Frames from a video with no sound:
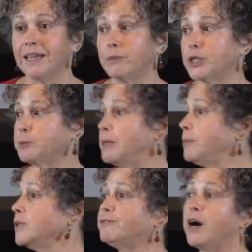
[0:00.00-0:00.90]
in which
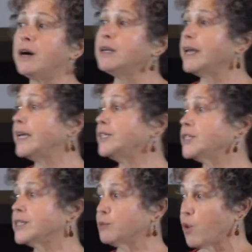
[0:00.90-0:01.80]
people of all
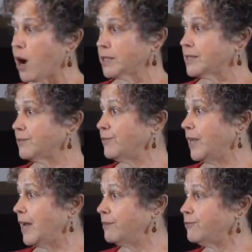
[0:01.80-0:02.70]
ages and walks of
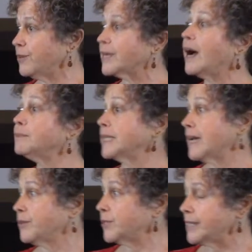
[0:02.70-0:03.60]
life come
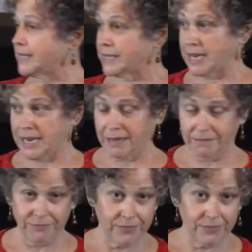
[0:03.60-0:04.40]
together to sing.